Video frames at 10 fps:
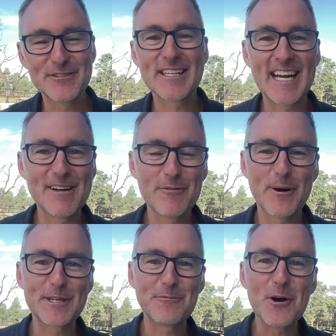G'day
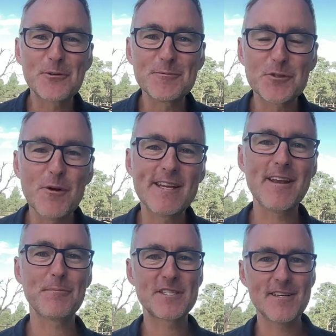everyone and welcome to week
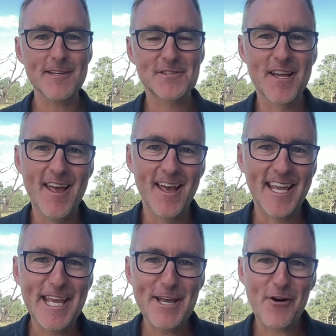number 6
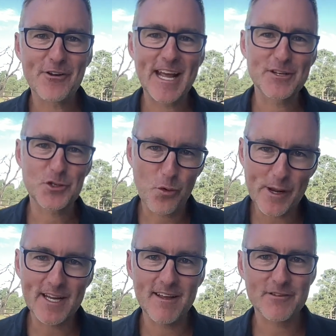here on our
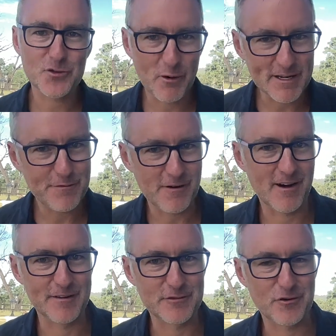
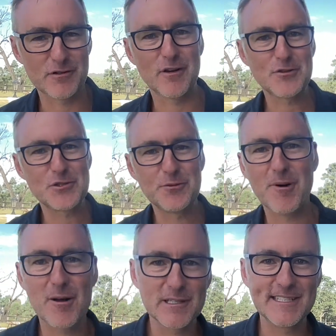2025 Chronological
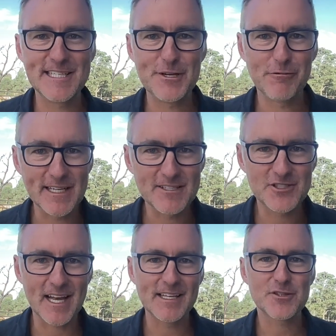Bible-in-a-Year Reading
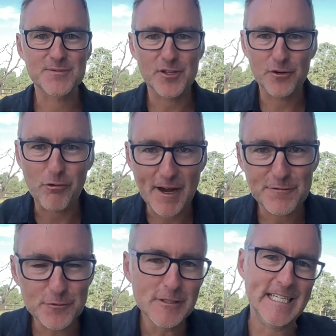Challenge. I'm so
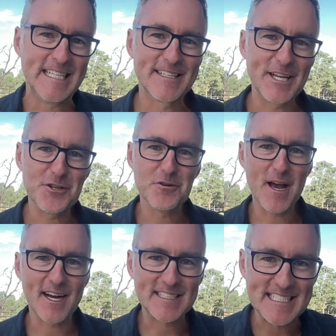grateful that you
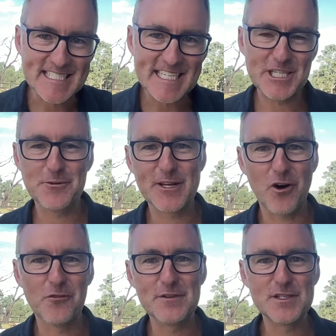are continuing
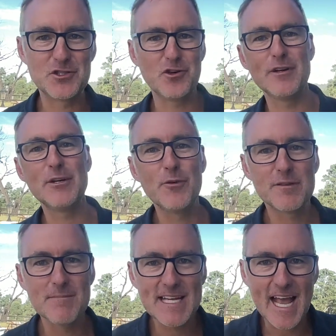on this journey with
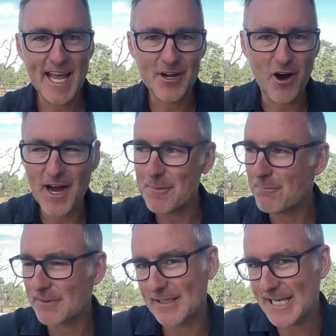me, and I
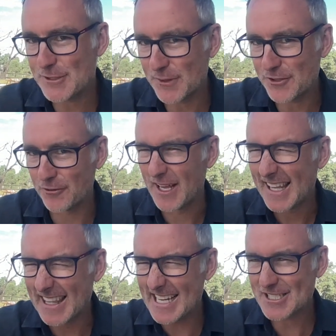plead with you,
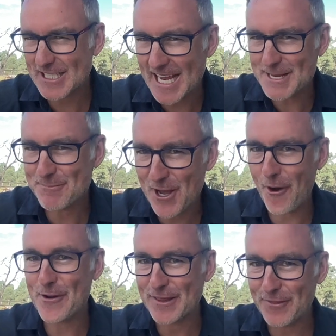let's keep
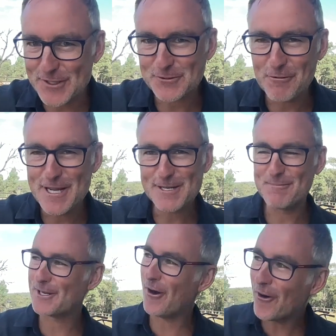going this week
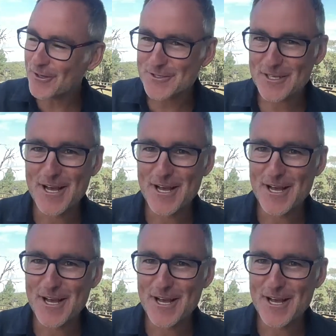because